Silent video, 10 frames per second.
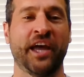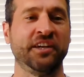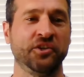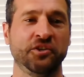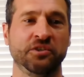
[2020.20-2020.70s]

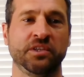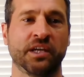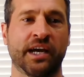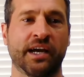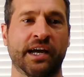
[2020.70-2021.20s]
That
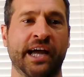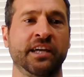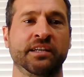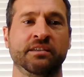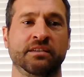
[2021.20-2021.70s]
dude,
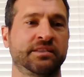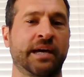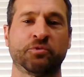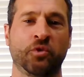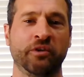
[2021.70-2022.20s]
I hit
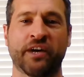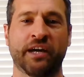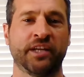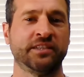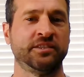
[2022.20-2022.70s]
top
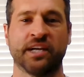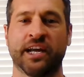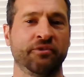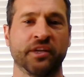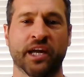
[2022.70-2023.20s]
25 last year.
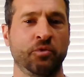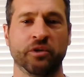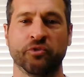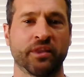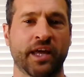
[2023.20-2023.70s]
I don't think I
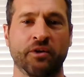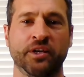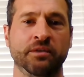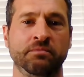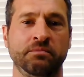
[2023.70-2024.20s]
would have
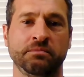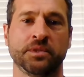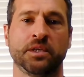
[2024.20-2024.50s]
without him.